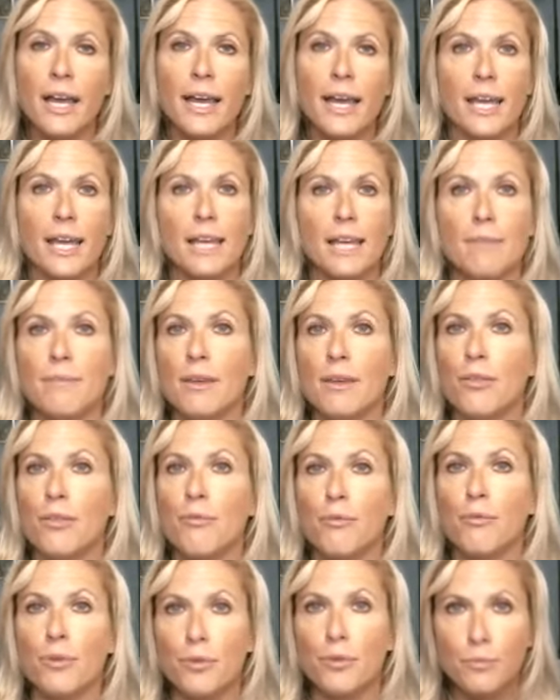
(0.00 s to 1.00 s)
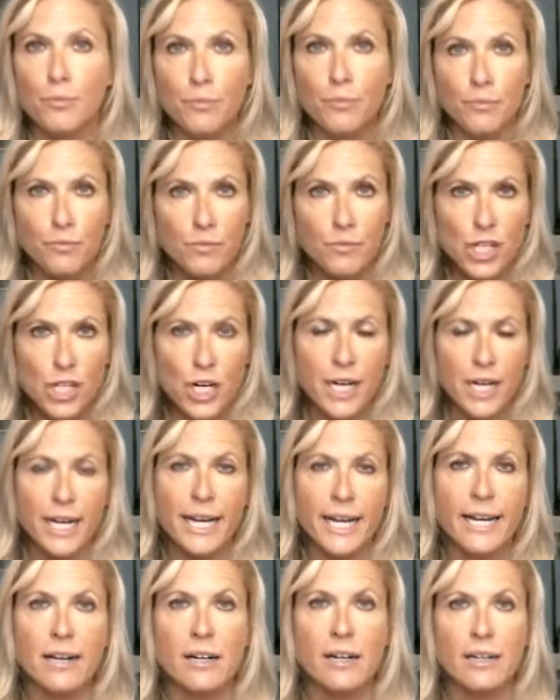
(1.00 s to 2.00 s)
It can be through sharing
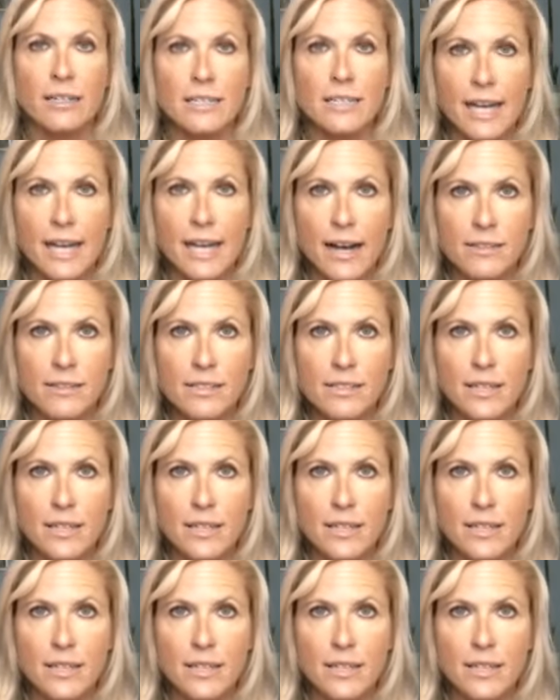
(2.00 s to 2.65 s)
eye contact.